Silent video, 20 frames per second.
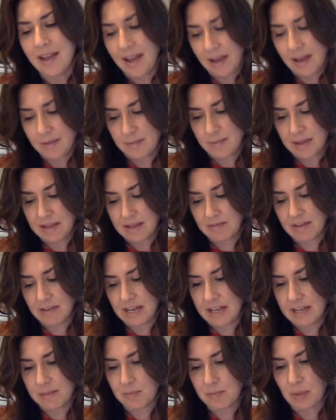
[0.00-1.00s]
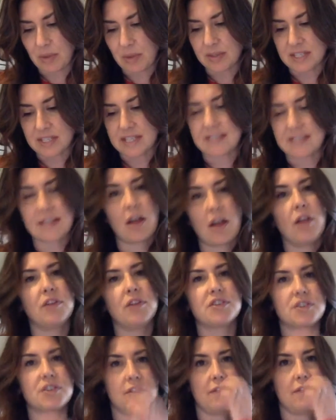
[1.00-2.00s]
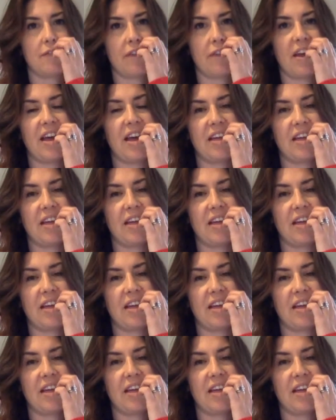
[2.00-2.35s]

And it really builds this culture of